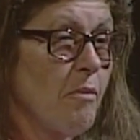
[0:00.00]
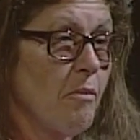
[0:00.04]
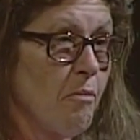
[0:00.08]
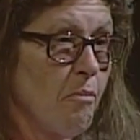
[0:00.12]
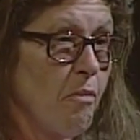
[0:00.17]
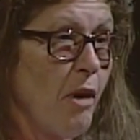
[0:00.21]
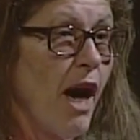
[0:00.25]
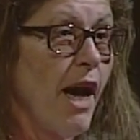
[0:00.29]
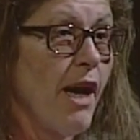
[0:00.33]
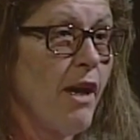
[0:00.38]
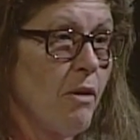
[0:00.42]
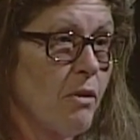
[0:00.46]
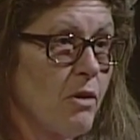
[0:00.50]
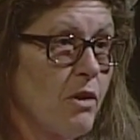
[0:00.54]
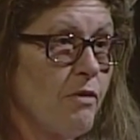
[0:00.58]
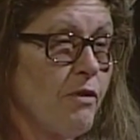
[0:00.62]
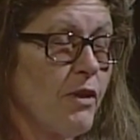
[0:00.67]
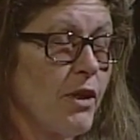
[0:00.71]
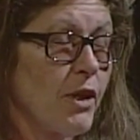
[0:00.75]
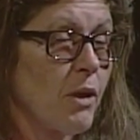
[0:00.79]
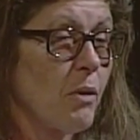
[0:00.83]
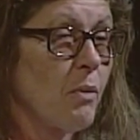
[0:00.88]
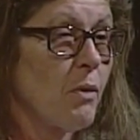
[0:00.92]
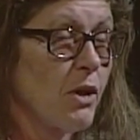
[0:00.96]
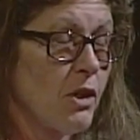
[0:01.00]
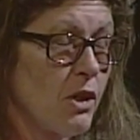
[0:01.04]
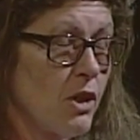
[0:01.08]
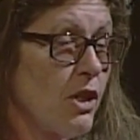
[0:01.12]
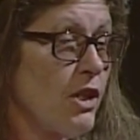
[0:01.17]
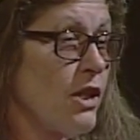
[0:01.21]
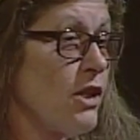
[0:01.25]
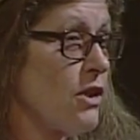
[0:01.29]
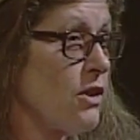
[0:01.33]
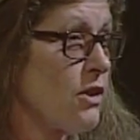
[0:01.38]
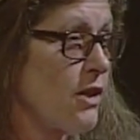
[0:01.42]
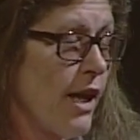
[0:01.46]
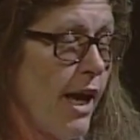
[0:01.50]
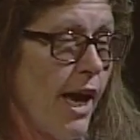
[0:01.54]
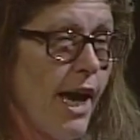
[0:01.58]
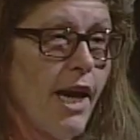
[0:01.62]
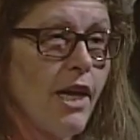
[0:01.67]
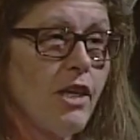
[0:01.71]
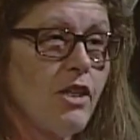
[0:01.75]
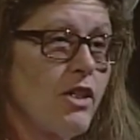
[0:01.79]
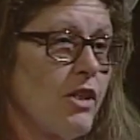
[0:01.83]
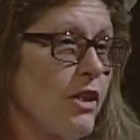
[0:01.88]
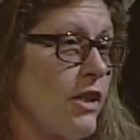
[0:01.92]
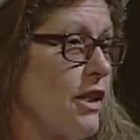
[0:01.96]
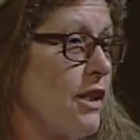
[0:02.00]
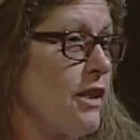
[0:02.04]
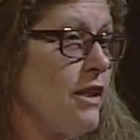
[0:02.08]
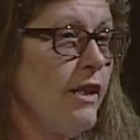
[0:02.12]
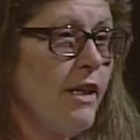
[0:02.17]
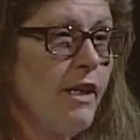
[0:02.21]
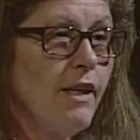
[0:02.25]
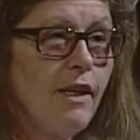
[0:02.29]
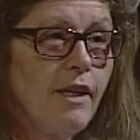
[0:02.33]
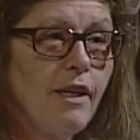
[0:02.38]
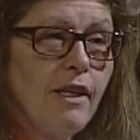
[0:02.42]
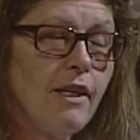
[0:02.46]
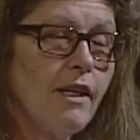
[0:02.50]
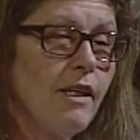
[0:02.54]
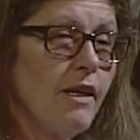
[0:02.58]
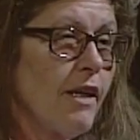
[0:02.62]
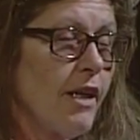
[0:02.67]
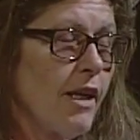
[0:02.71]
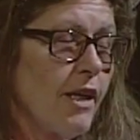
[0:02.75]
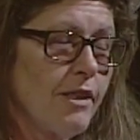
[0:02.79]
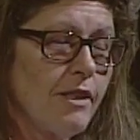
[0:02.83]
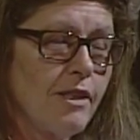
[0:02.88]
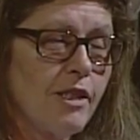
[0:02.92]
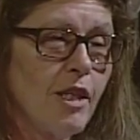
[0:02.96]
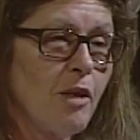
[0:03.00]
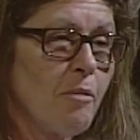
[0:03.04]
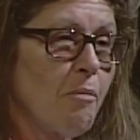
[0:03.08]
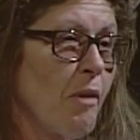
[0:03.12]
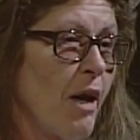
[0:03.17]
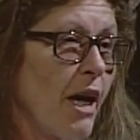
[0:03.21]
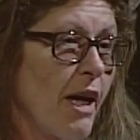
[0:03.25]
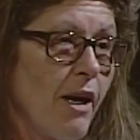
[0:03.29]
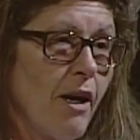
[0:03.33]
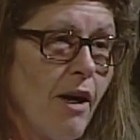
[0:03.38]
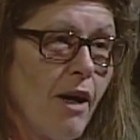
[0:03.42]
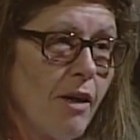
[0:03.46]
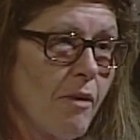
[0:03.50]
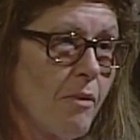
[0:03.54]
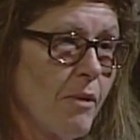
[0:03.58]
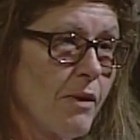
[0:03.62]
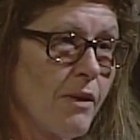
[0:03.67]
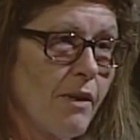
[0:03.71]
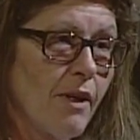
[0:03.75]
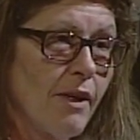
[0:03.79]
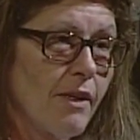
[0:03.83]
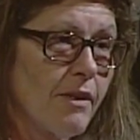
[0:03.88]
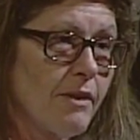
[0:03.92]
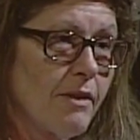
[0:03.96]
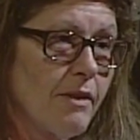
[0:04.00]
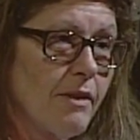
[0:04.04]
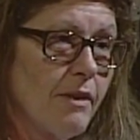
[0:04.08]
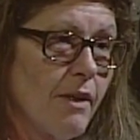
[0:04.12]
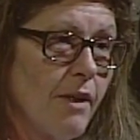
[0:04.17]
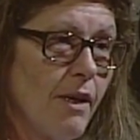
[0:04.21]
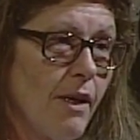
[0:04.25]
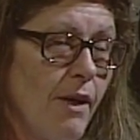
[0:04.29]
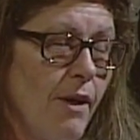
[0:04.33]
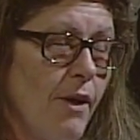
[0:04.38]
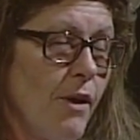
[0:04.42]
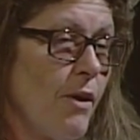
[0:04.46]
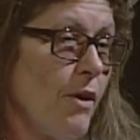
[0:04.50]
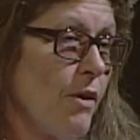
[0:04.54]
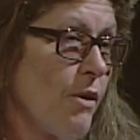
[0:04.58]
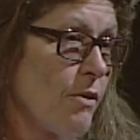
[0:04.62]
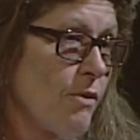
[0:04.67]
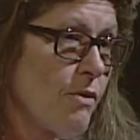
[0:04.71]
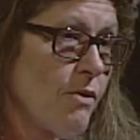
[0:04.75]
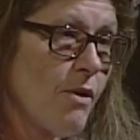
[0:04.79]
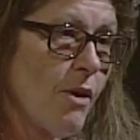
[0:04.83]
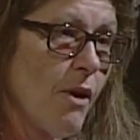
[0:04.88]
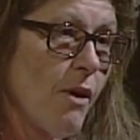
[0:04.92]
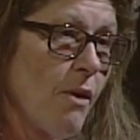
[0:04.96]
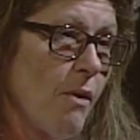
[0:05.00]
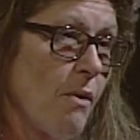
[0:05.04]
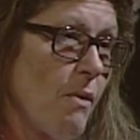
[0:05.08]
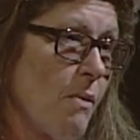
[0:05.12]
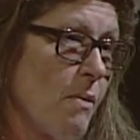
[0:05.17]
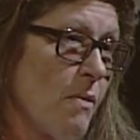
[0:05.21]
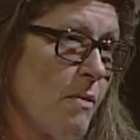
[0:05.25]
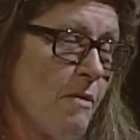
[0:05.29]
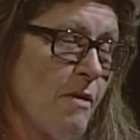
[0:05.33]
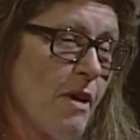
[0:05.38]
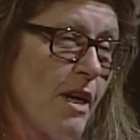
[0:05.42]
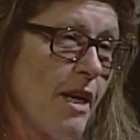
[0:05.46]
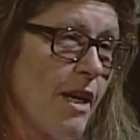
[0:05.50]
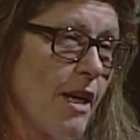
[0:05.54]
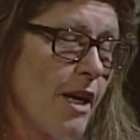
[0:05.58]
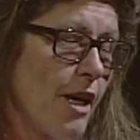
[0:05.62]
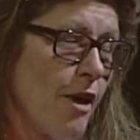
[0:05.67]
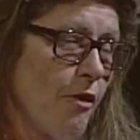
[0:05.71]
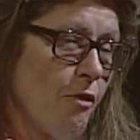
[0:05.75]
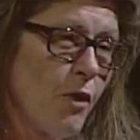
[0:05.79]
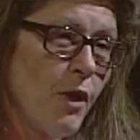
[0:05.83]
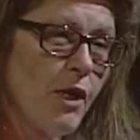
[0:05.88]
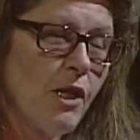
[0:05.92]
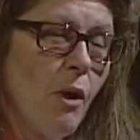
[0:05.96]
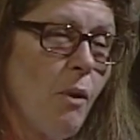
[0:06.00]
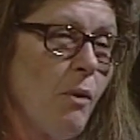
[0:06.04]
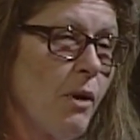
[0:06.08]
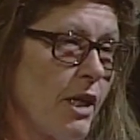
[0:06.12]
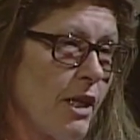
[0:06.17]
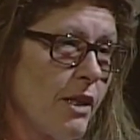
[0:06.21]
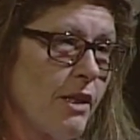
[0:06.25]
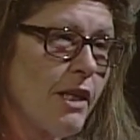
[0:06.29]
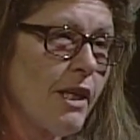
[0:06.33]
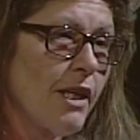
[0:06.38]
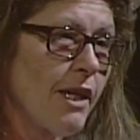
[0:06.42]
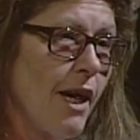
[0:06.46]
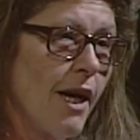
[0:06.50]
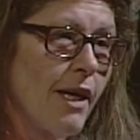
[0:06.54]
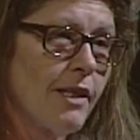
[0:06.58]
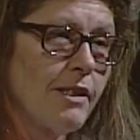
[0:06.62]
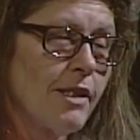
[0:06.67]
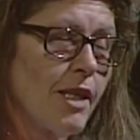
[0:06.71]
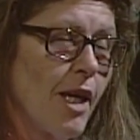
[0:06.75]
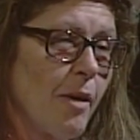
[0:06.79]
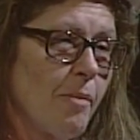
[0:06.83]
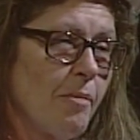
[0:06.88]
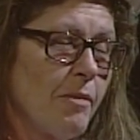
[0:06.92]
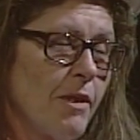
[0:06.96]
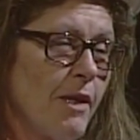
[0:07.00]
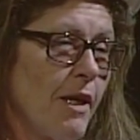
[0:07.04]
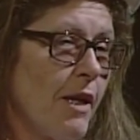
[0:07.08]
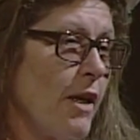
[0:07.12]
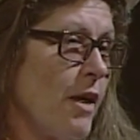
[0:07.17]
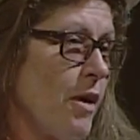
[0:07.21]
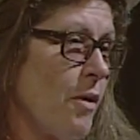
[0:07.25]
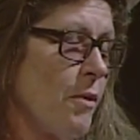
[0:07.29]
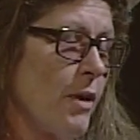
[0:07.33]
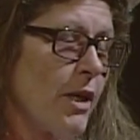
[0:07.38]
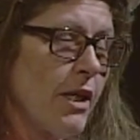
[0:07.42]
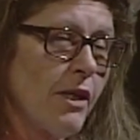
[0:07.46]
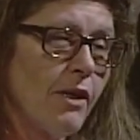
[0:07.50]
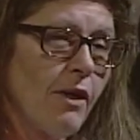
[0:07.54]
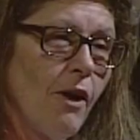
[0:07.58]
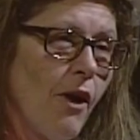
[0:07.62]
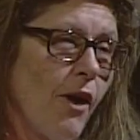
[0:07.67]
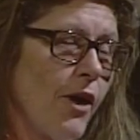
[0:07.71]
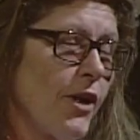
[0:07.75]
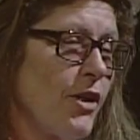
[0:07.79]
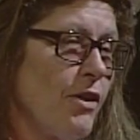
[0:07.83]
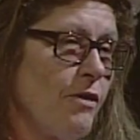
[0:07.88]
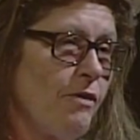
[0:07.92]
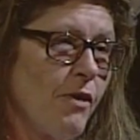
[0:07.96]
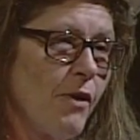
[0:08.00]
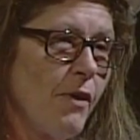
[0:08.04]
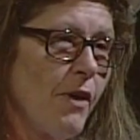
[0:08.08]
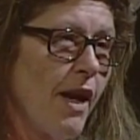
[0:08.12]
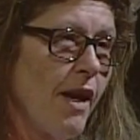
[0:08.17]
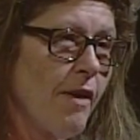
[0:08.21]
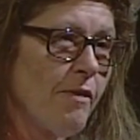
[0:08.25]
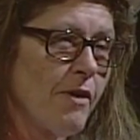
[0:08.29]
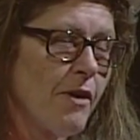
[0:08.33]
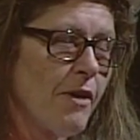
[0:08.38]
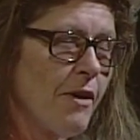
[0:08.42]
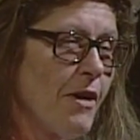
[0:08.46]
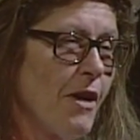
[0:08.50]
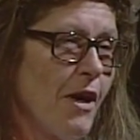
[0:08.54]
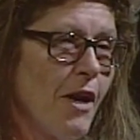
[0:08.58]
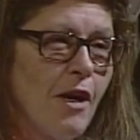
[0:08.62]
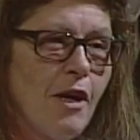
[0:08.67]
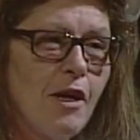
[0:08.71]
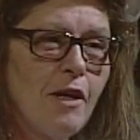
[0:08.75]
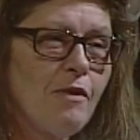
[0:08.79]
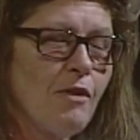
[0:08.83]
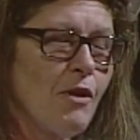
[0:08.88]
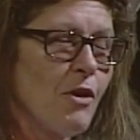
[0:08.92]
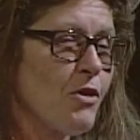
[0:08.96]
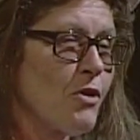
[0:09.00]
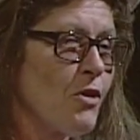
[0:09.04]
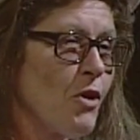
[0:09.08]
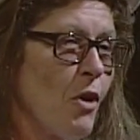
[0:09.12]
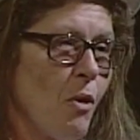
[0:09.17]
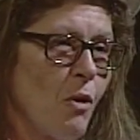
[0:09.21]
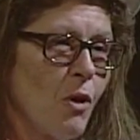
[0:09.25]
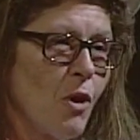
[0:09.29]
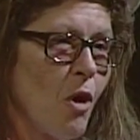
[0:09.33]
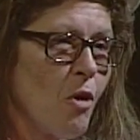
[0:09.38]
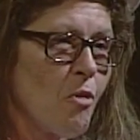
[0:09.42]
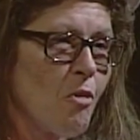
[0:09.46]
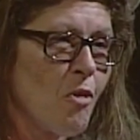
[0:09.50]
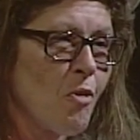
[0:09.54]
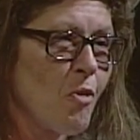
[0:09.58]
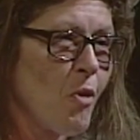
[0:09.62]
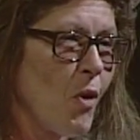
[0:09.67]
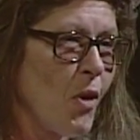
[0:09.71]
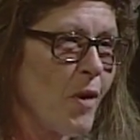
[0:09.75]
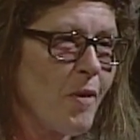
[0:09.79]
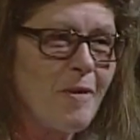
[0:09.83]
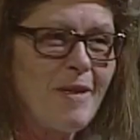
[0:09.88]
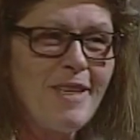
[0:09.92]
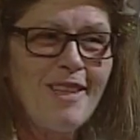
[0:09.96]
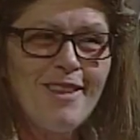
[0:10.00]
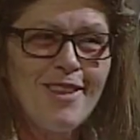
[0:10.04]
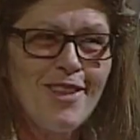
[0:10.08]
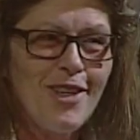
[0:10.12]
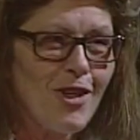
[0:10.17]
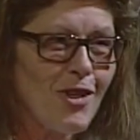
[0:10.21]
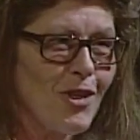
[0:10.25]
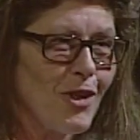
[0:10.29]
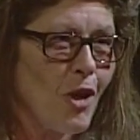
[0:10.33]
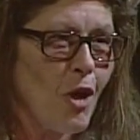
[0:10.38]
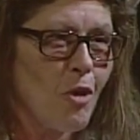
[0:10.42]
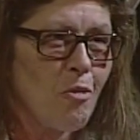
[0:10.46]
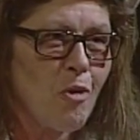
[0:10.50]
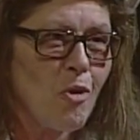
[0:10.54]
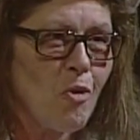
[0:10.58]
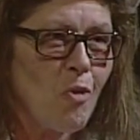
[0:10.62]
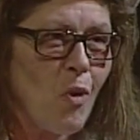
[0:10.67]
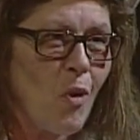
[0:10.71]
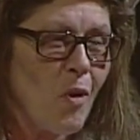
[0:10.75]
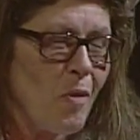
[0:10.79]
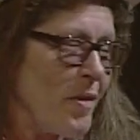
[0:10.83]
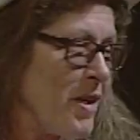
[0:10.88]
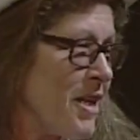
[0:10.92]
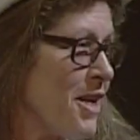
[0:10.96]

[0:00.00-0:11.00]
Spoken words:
biosphere, which is actually a symbiont with us. So if we don't get the concept, we can argue forever. There's no global warming, there's global warming.